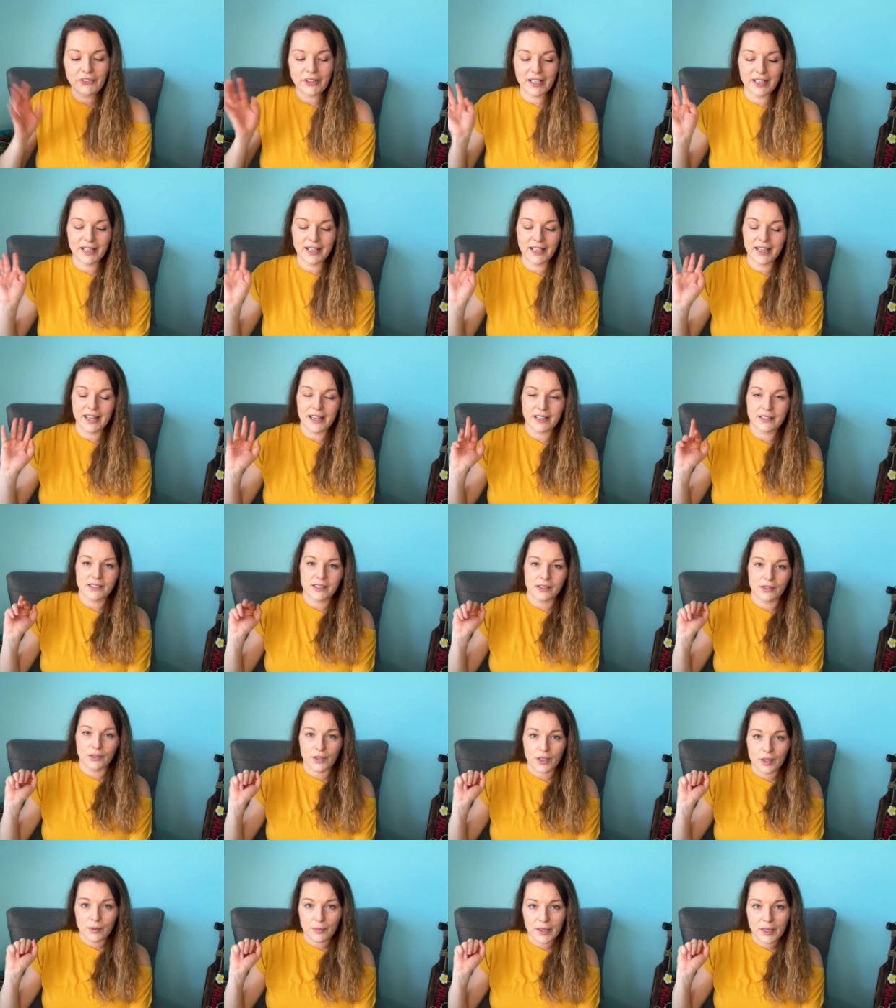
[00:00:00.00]
and it gets a
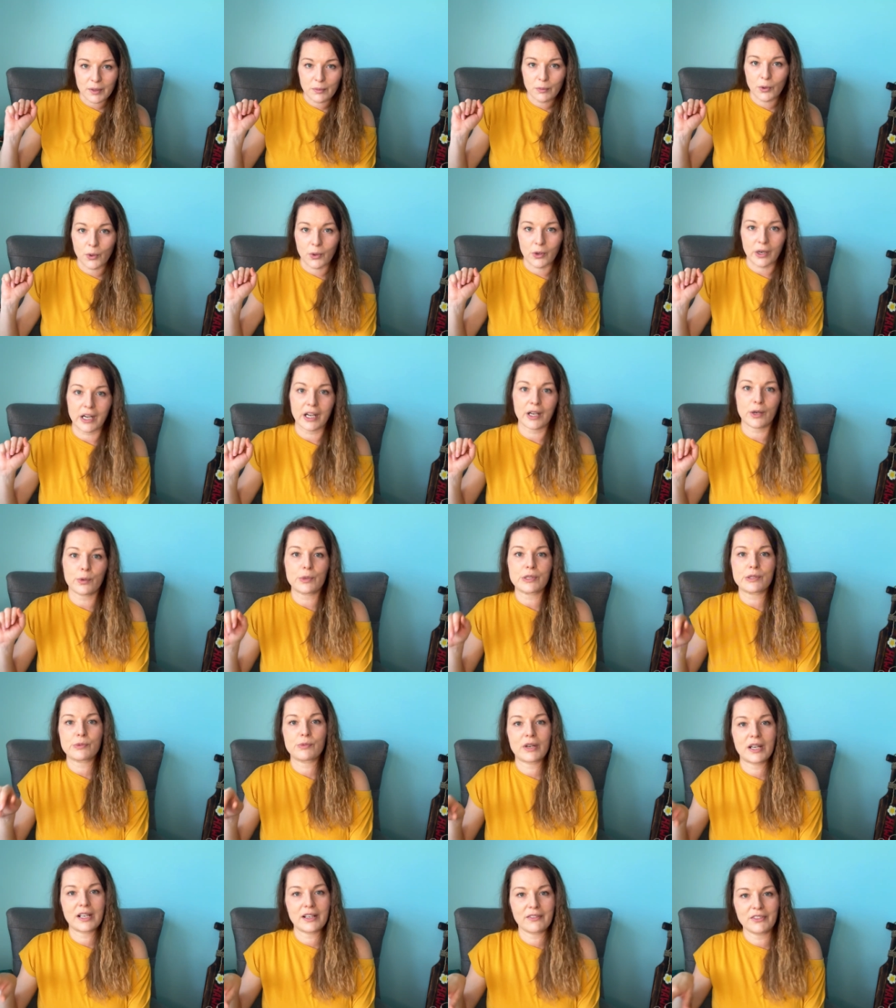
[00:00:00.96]
little bit boring with
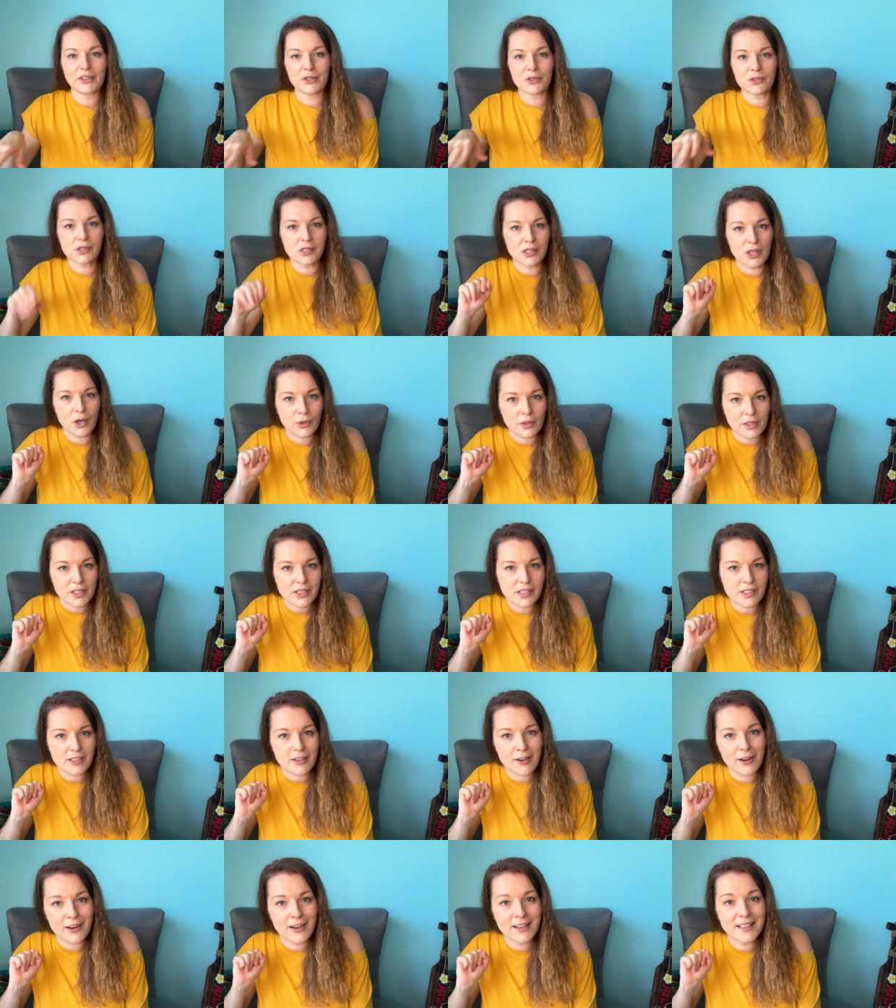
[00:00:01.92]
one of those slower
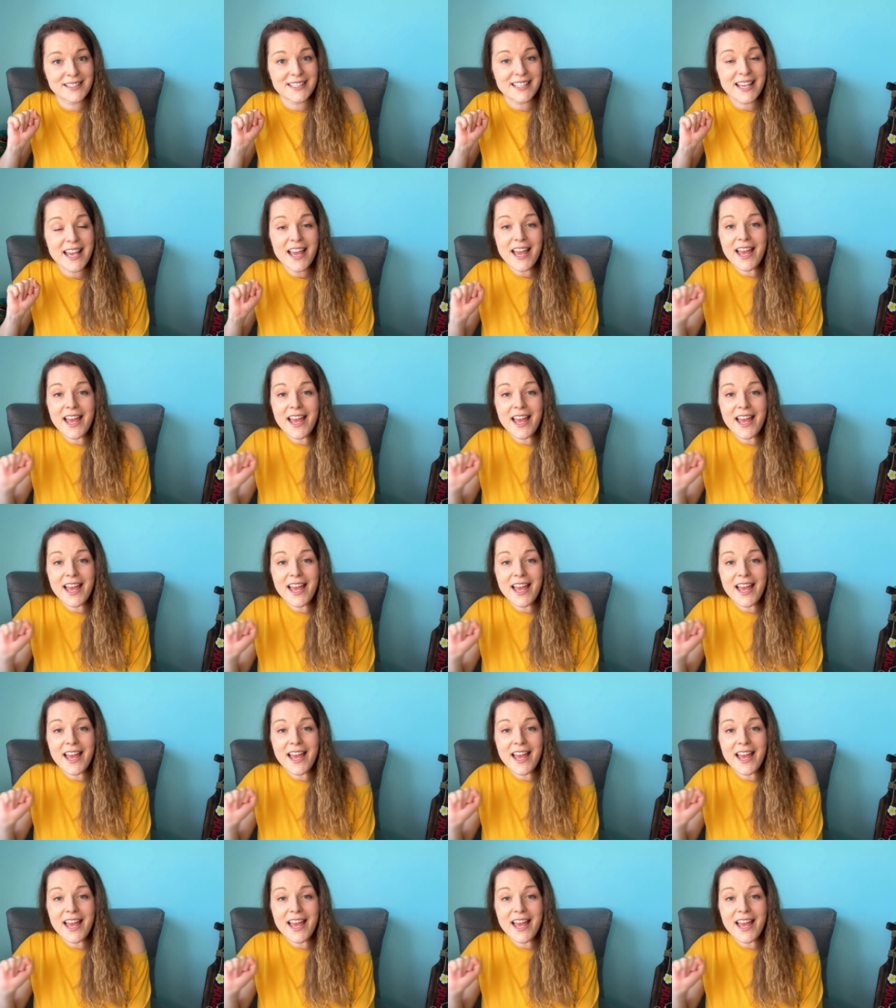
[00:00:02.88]
songs.